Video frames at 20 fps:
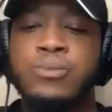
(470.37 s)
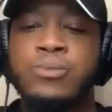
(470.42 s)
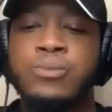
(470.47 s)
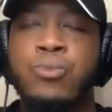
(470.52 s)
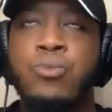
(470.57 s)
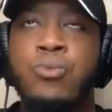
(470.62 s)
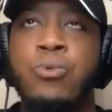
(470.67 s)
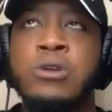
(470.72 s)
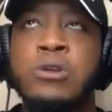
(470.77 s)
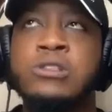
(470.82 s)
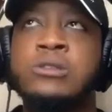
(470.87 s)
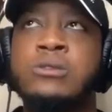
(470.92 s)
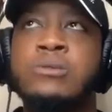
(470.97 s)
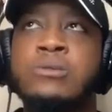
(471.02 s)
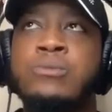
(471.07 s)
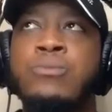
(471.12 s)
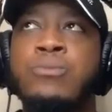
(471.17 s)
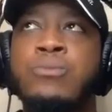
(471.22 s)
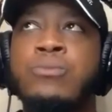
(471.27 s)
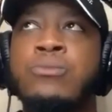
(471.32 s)

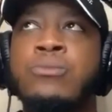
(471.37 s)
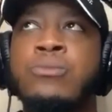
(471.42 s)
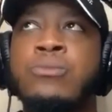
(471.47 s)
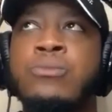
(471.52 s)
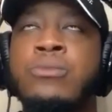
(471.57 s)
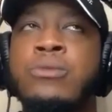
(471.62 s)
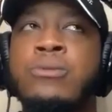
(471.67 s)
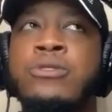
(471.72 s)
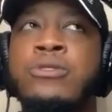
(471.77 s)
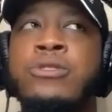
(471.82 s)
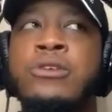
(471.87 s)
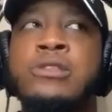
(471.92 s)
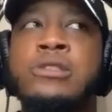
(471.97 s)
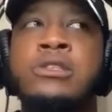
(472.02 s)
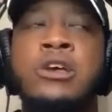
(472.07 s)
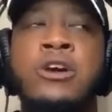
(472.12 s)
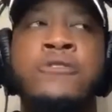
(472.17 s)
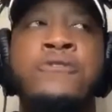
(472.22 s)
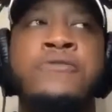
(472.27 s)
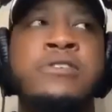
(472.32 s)
what's the
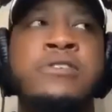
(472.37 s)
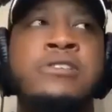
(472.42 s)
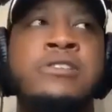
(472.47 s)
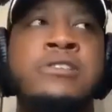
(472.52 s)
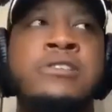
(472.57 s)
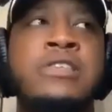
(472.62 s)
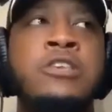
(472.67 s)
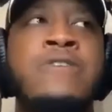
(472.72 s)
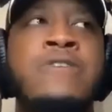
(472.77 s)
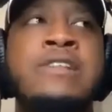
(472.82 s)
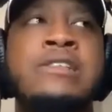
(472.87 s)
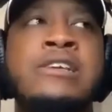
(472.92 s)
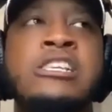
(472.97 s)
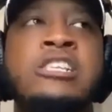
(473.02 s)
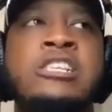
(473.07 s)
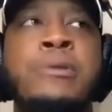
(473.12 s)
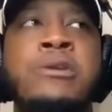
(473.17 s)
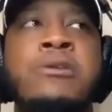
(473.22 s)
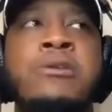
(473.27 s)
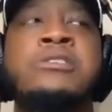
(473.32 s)
toughest thing you've had to
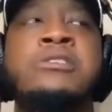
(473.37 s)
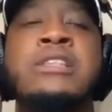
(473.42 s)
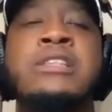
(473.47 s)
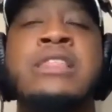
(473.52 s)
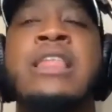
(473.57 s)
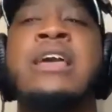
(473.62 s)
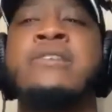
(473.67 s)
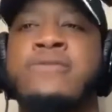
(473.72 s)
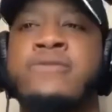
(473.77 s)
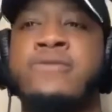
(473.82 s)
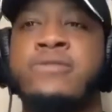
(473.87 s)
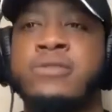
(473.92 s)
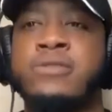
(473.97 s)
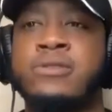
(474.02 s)
experience in life?